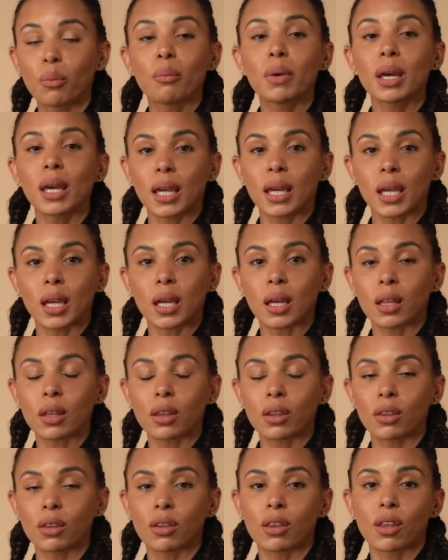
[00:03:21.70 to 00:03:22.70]
For me,
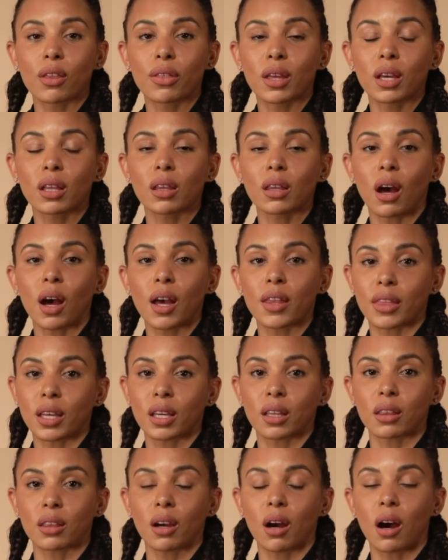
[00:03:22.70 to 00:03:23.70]
the thing that I
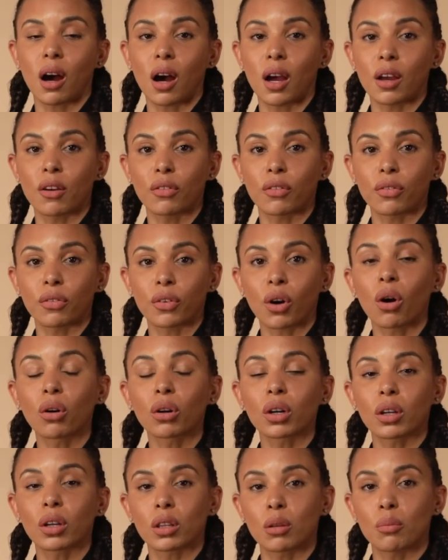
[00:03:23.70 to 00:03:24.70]
think that I've
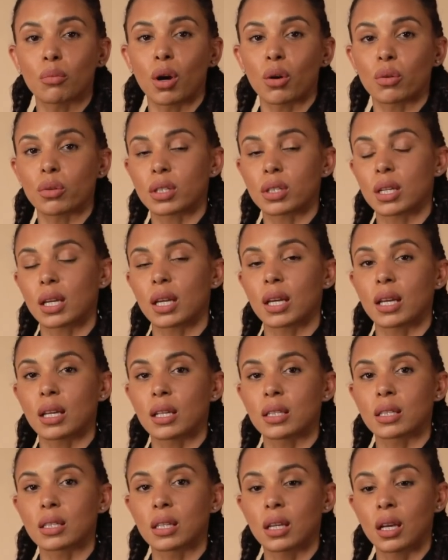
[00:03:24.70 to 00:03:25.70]
conquered the most
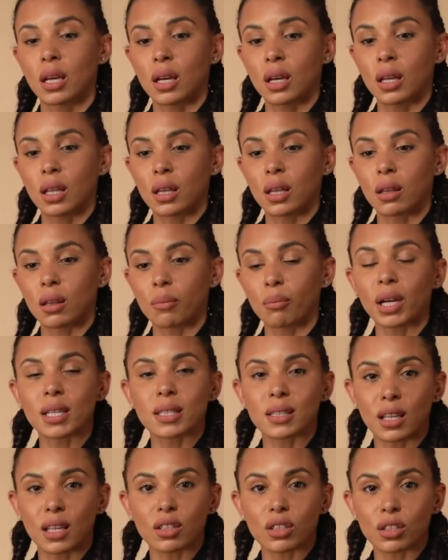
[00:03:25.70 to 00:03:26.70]
is my
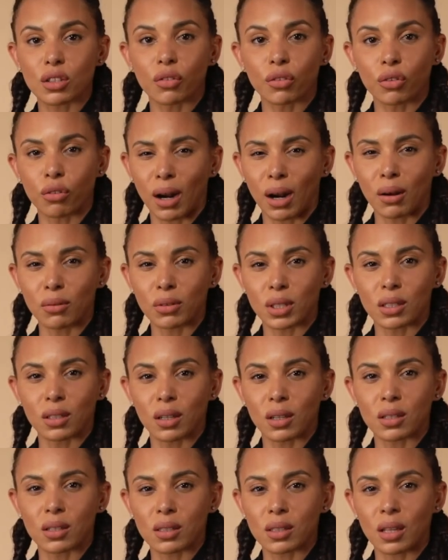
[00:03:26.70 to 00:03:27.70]
sense of
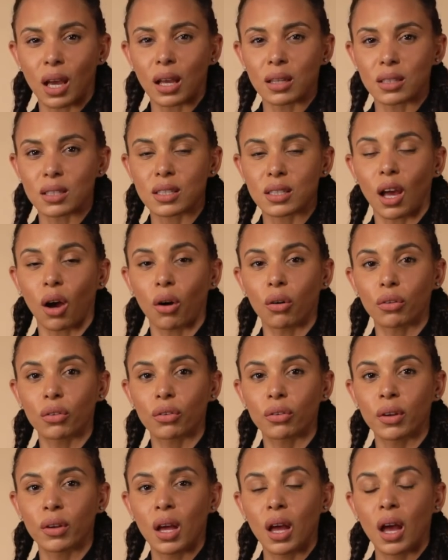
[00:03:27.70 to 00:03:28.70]
groundedness and self,
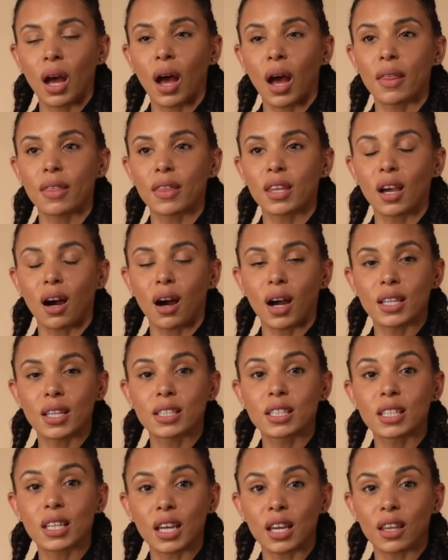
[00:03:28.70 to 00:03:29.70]
and the
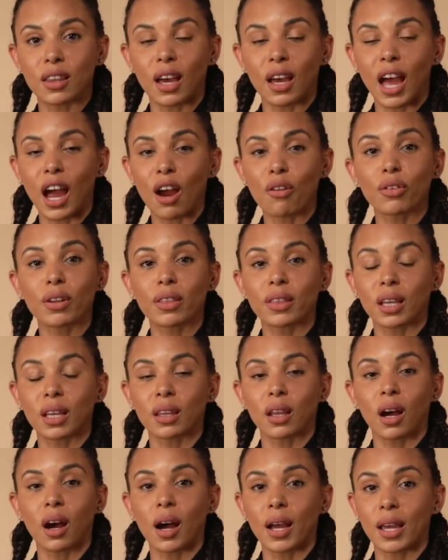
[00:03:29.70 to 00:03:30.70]
idea that
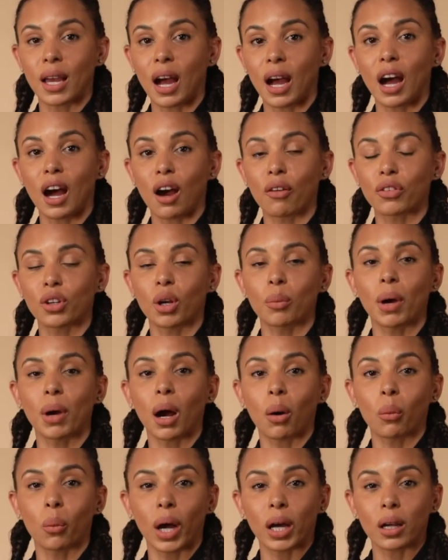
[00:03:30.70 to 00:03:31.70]
everything that I have, no
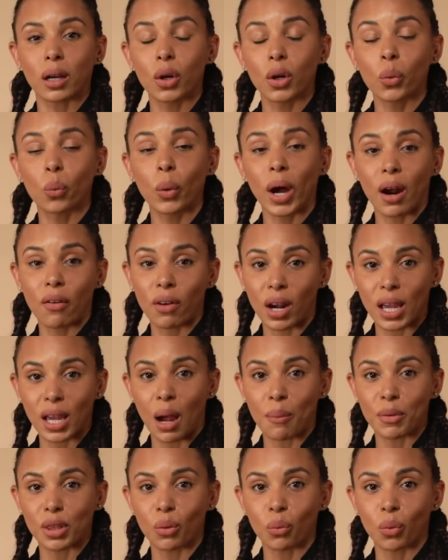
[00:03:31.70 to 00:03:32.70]
matter where I
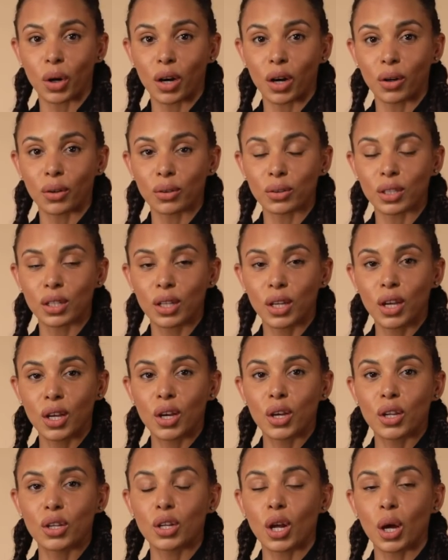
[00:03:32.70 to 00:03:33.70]
am in the world,
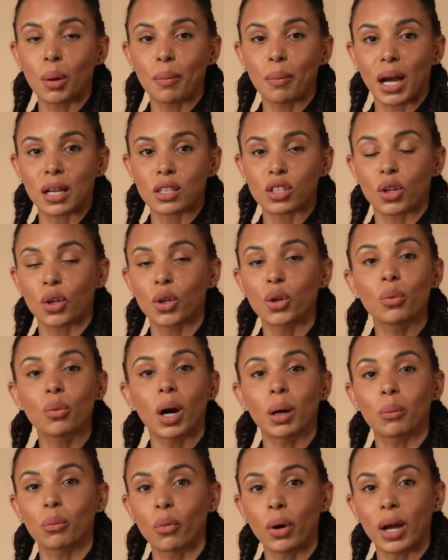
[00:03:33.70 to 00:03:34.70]
no matter
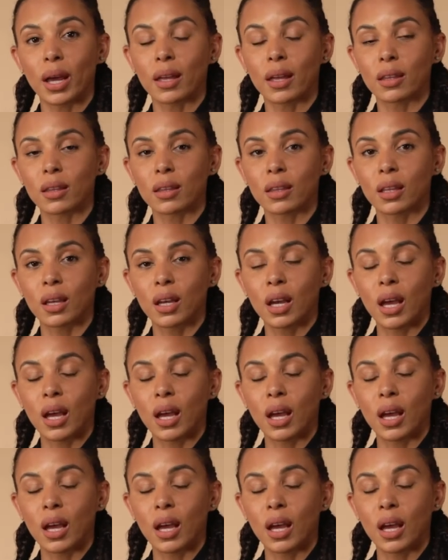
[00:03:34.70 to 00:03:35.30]
who I'm with,